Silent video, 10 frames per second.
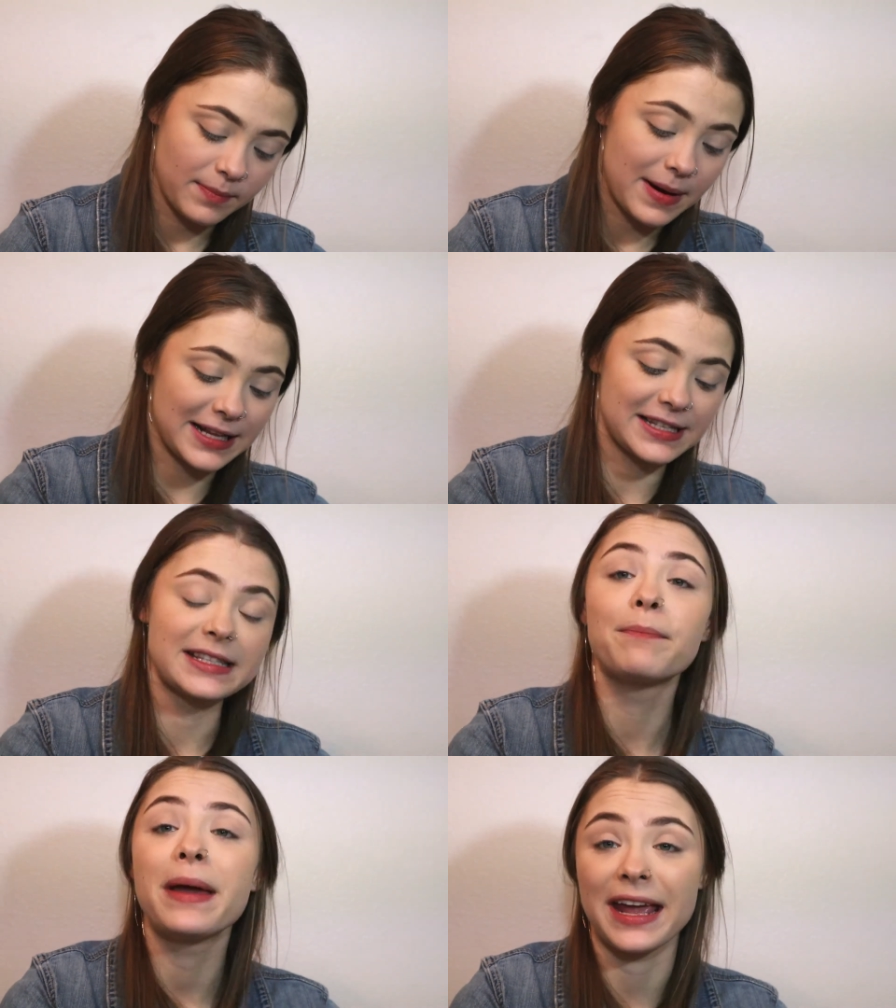but it's
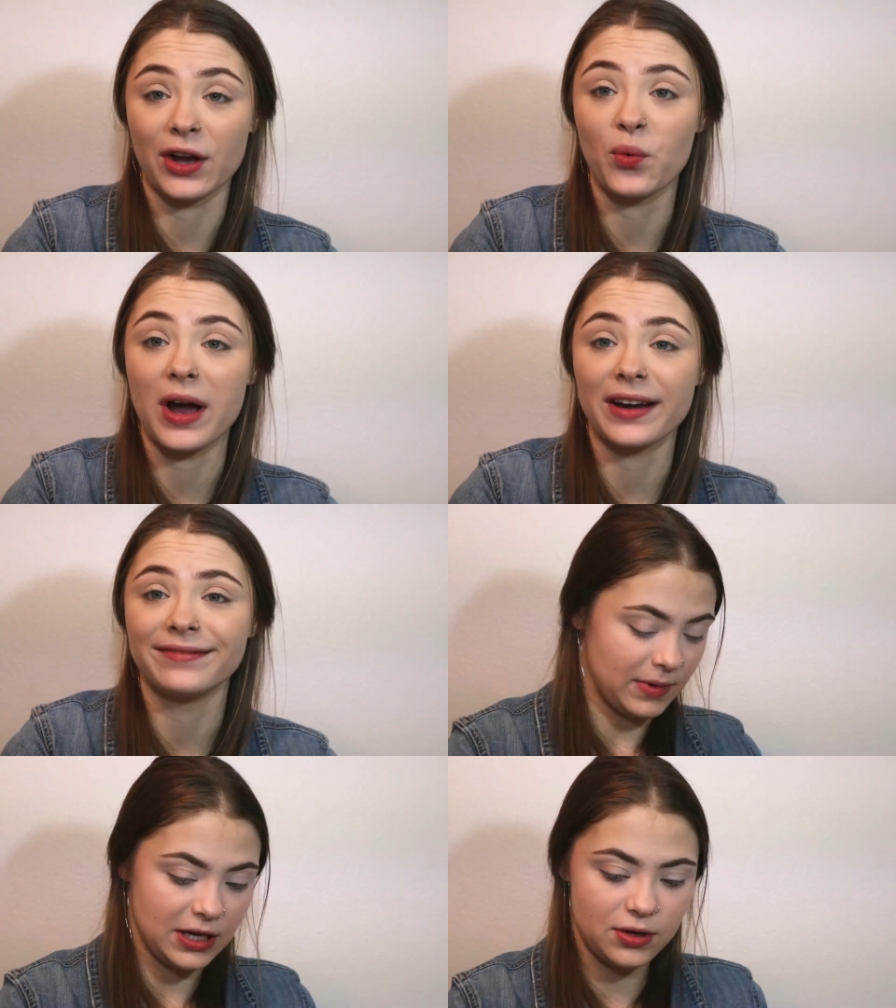the pink one.
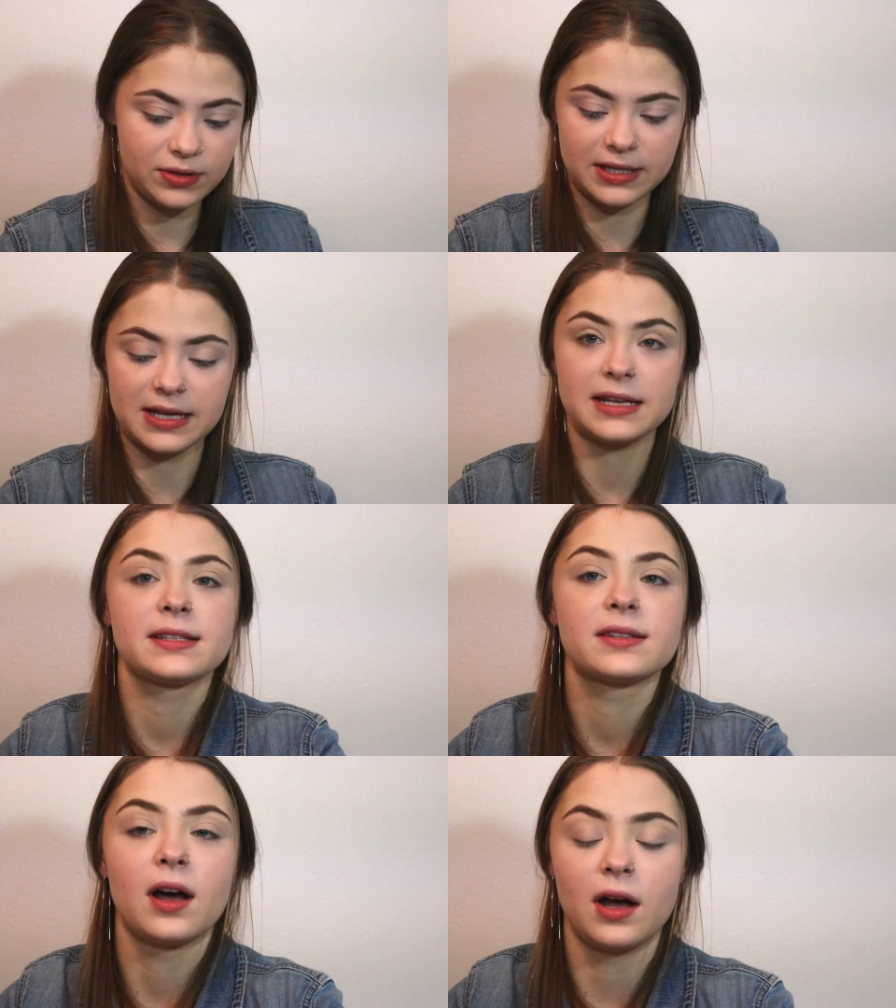I'm gonna use
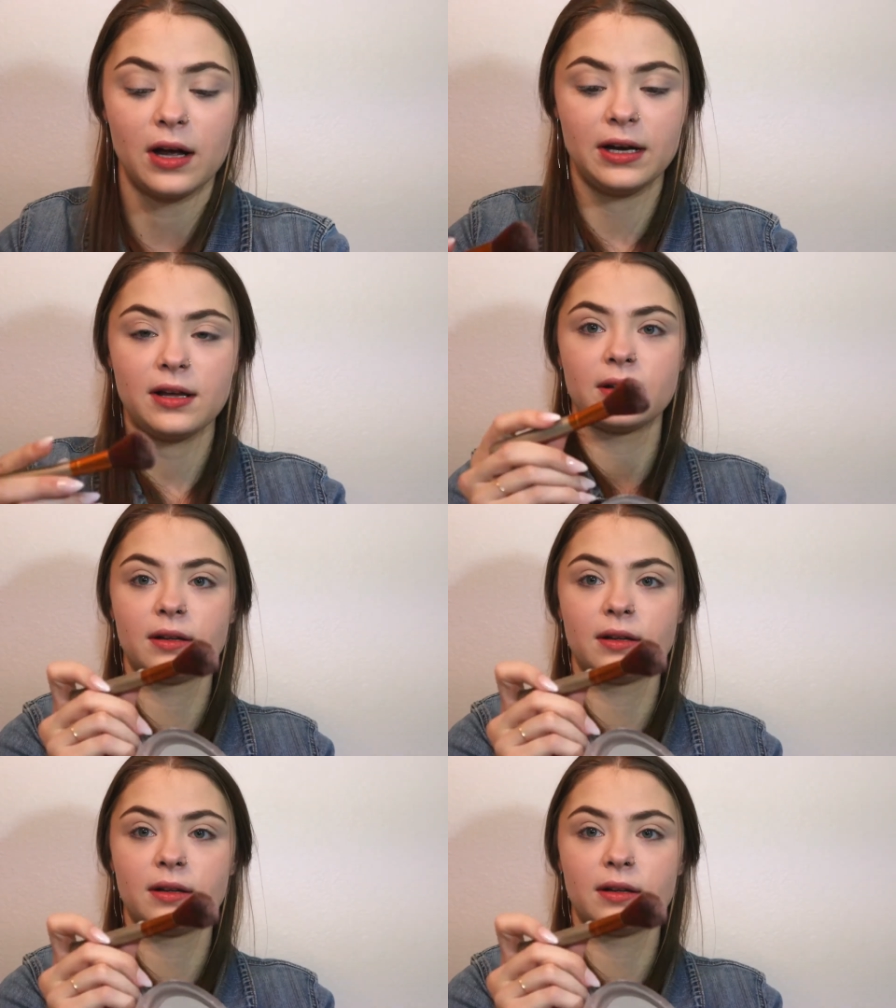this on